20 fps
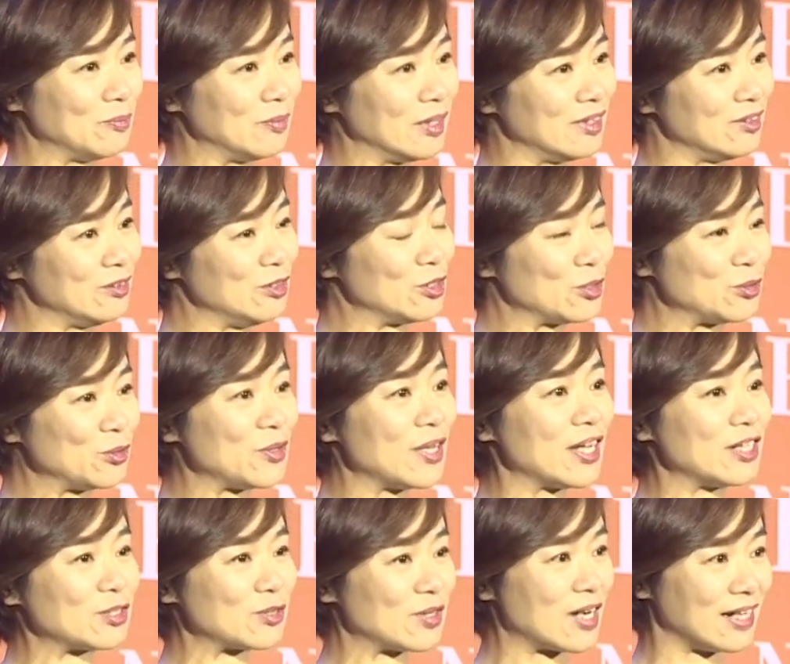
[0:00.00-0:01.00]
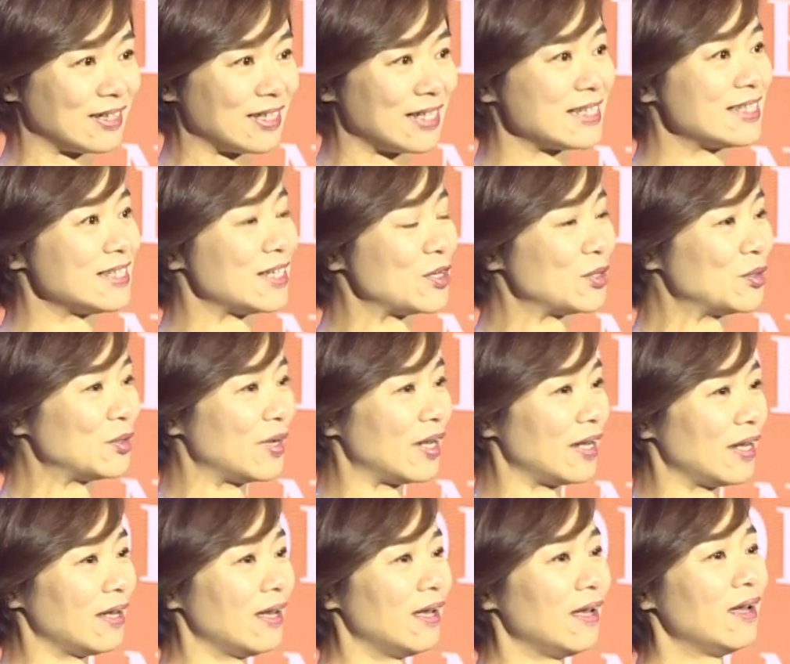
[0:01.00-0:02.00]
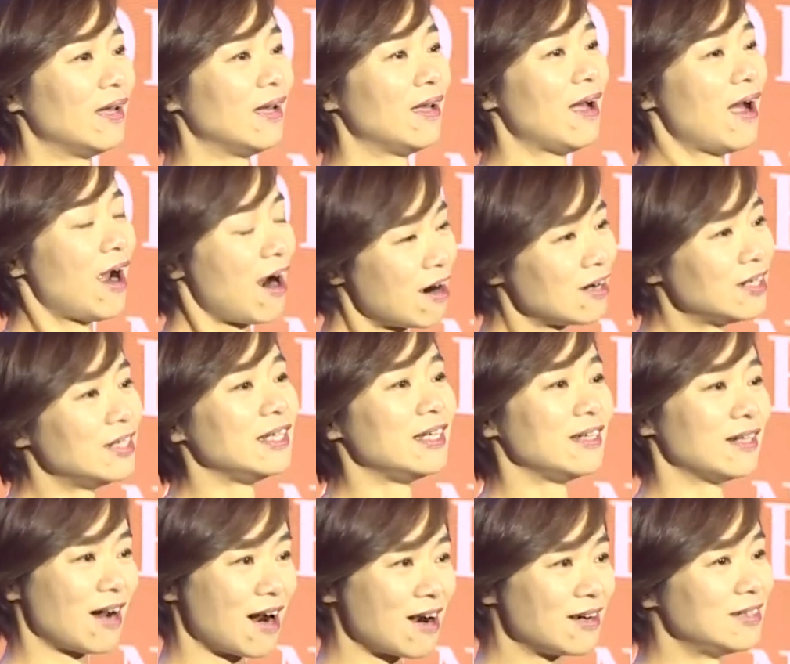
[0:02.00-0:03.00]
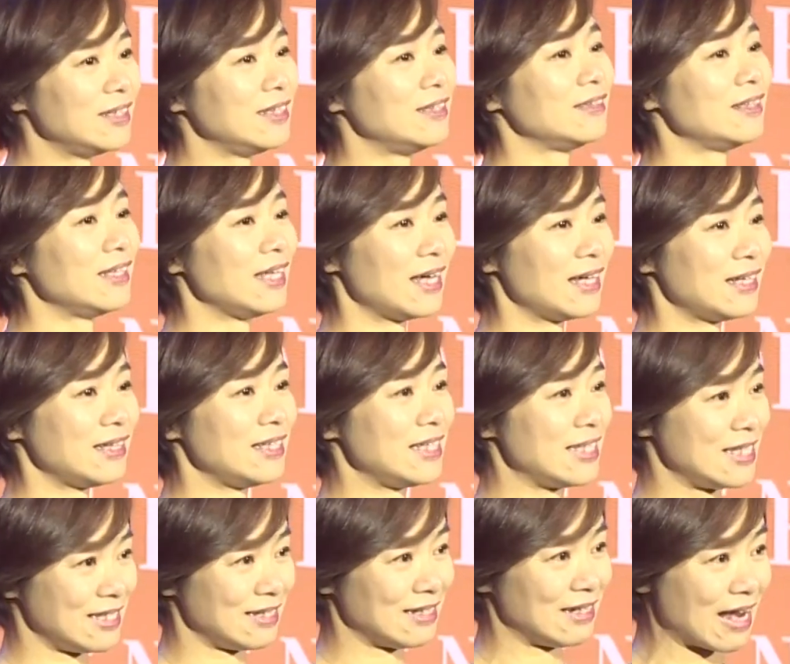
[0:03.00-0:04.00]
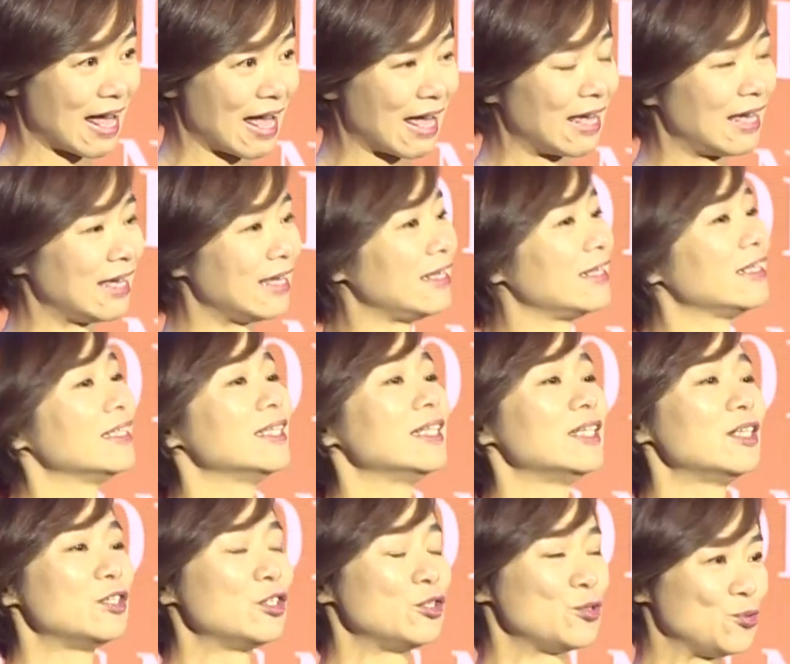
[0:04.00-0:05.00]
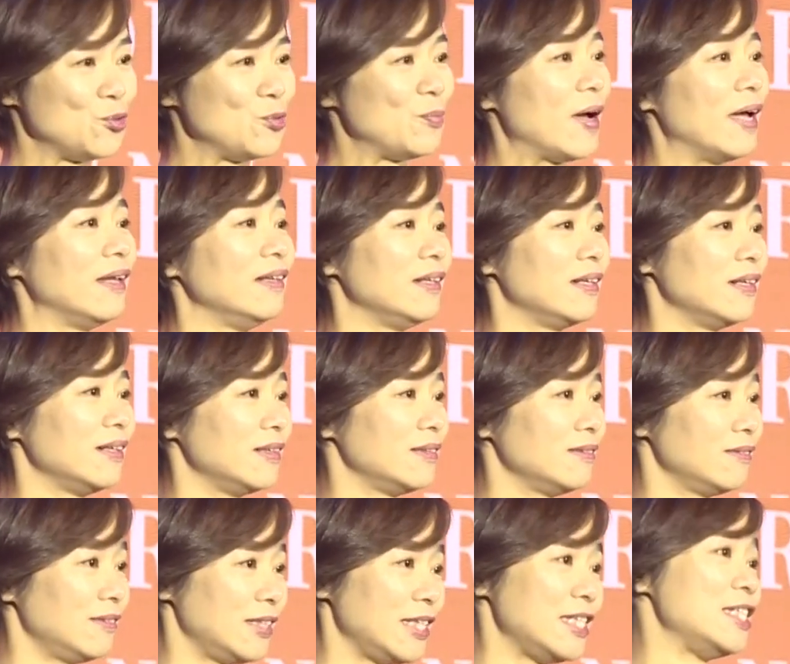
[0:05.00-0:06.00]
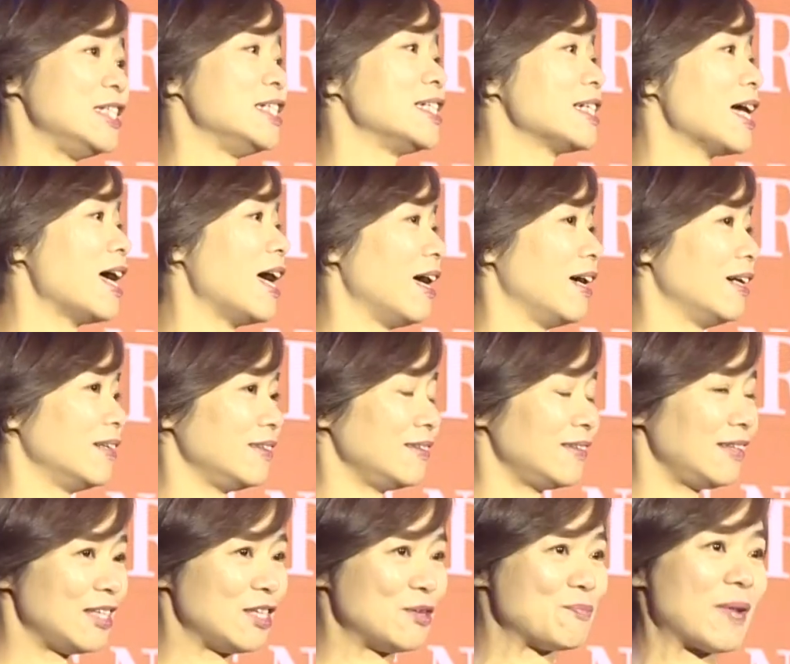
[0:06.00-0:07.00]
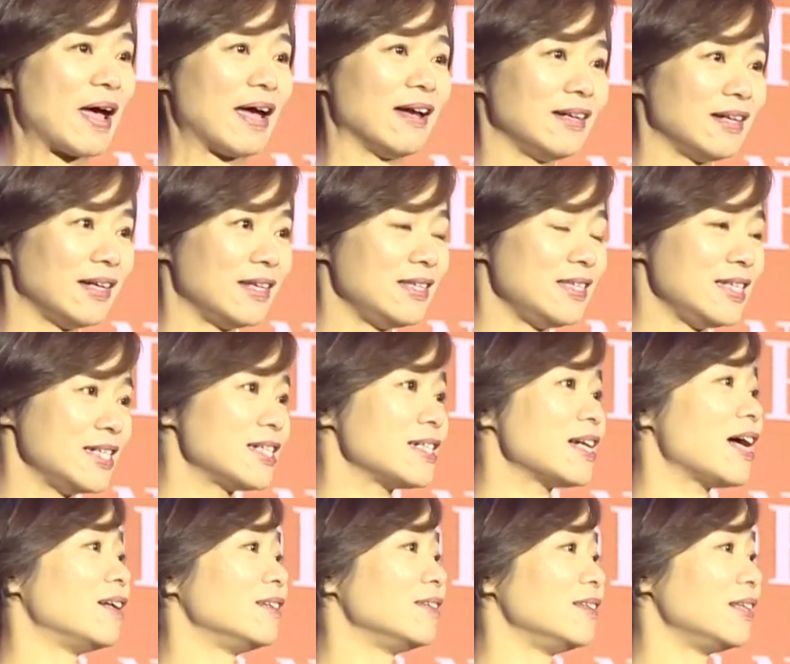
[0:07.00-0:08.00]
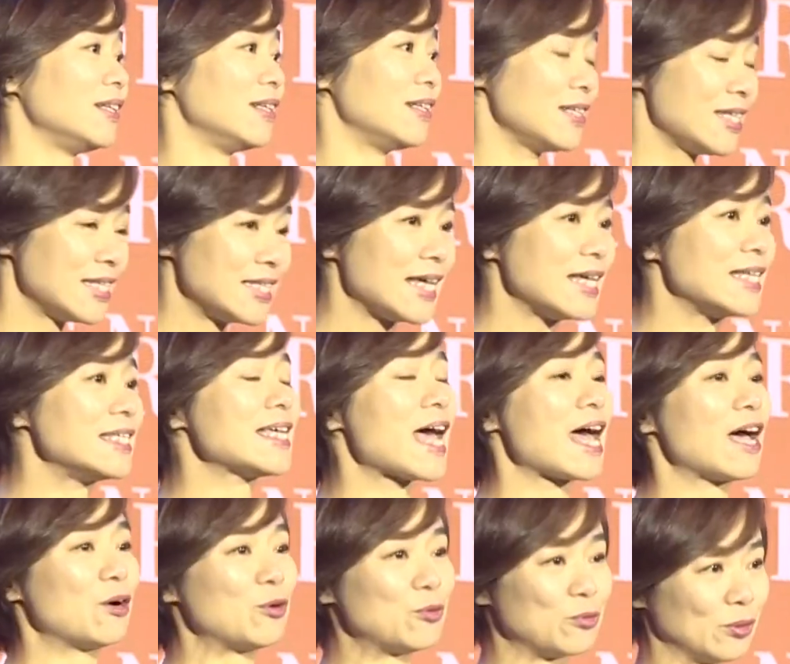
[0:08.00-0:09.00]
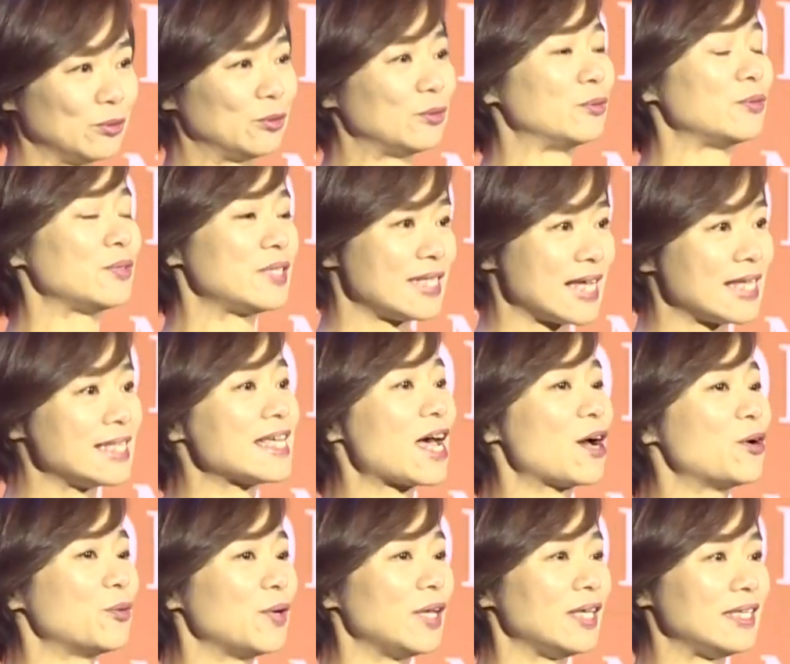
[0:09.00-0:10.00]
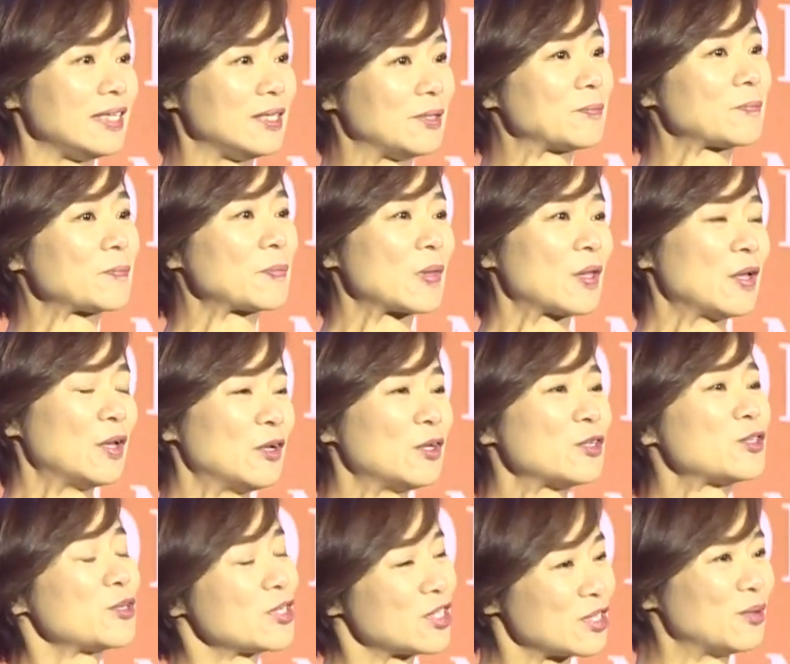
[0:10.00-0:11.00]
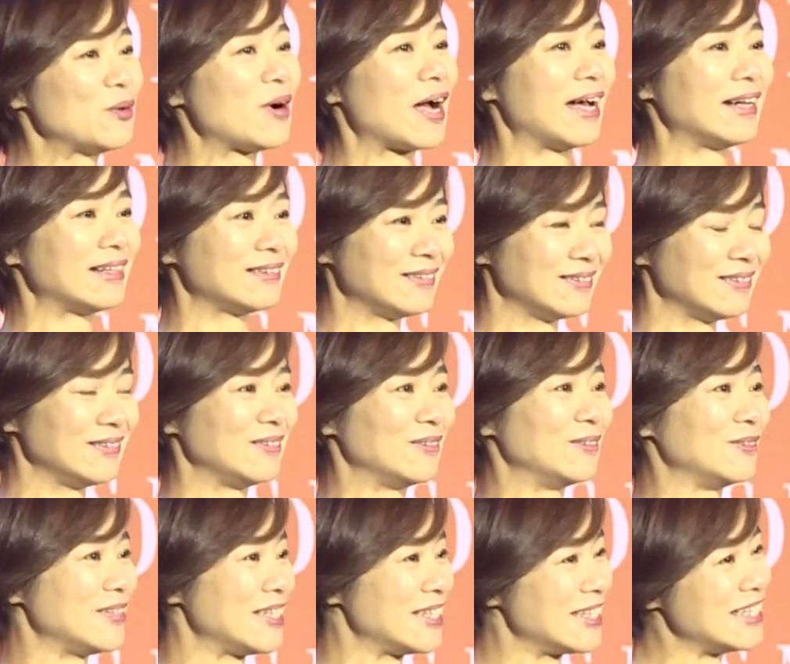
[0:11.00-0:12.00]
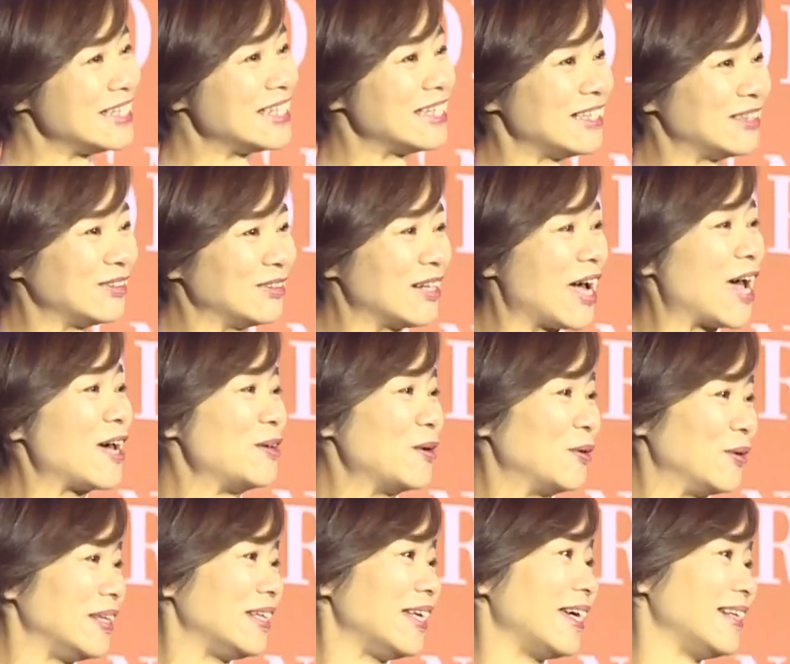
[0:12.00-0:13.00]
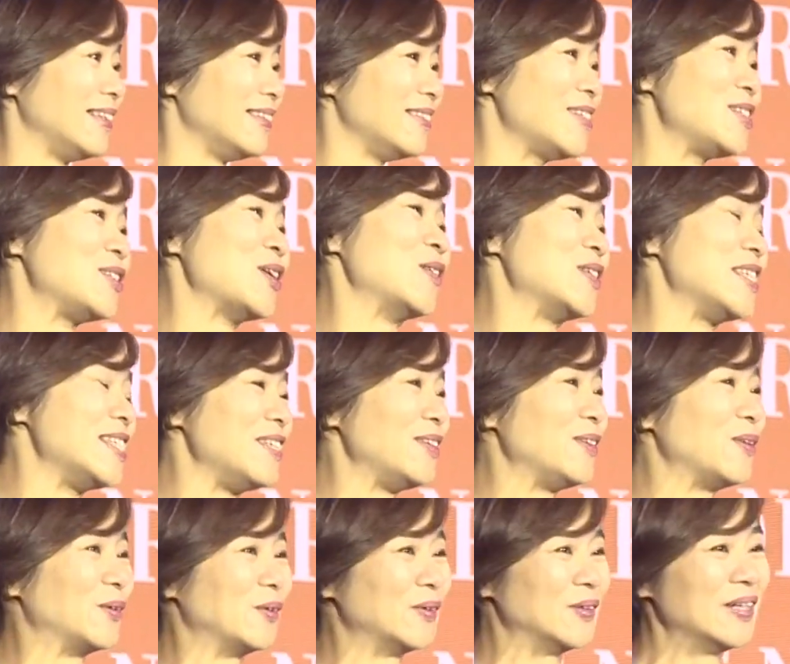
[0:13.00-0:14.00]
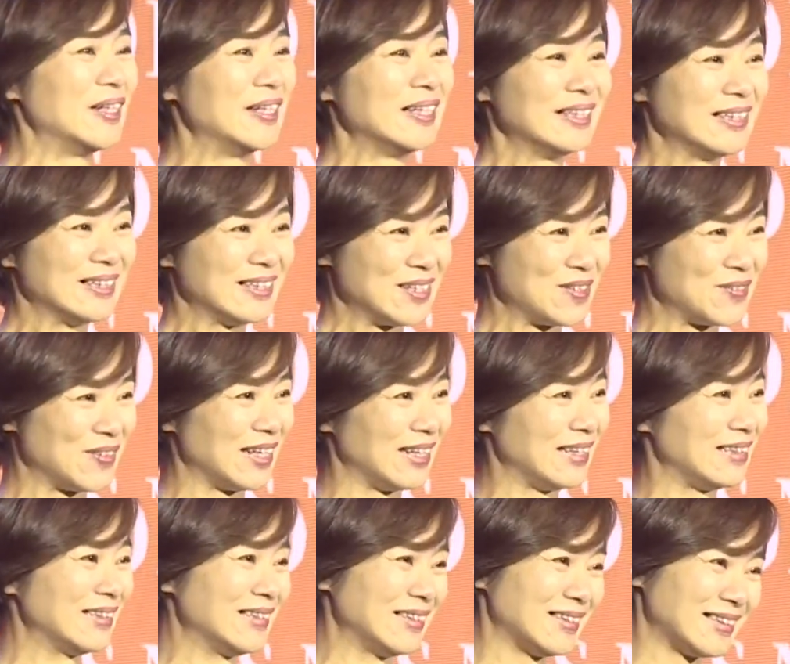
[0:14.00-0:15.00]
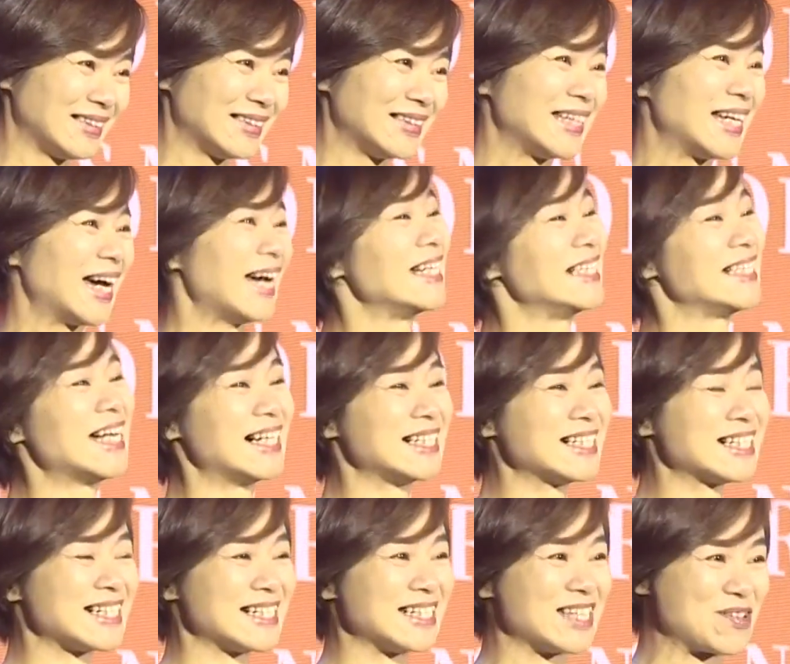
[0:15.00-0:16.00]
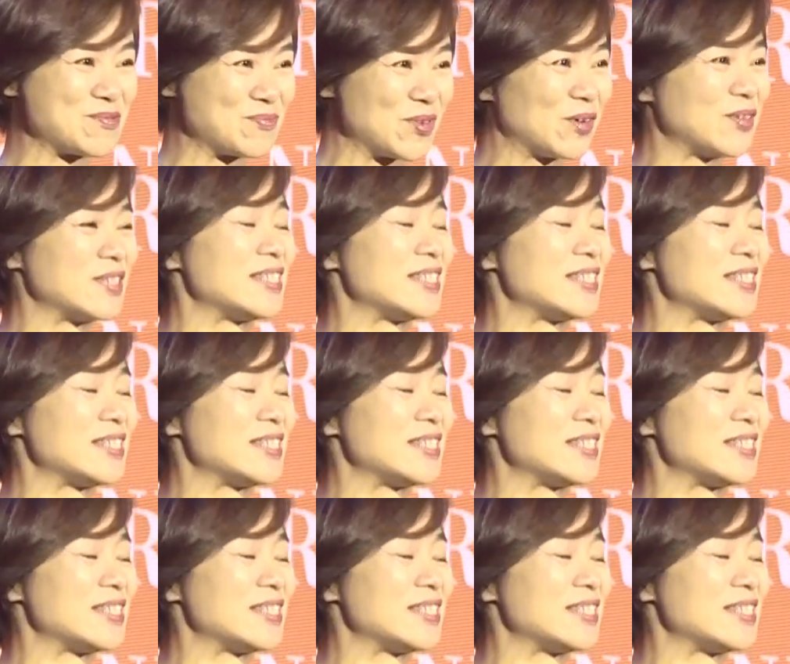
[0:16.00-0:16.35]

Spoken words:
Actually, today's meeting is the very first event with more than 100 participants on site, organized by China Beijing Performing Arts Expo. So actually, we're very excited.